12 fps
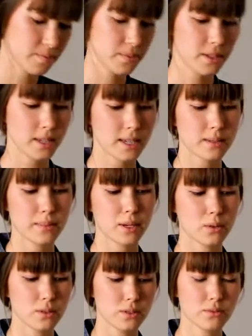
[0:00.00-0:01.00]
Sesame
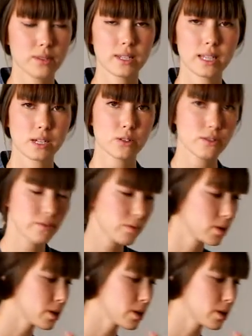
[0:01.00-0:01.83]
oil is really good for